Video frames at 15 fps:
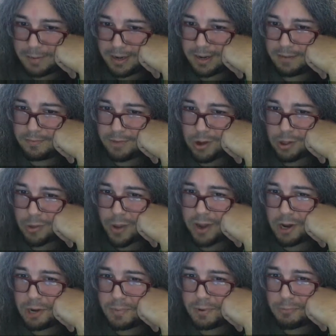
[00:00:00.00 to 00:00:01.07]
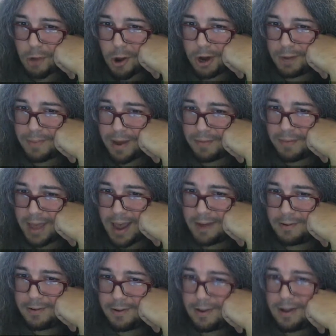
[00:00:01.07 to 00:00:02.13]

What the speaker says: in it, although I could be wrong about that.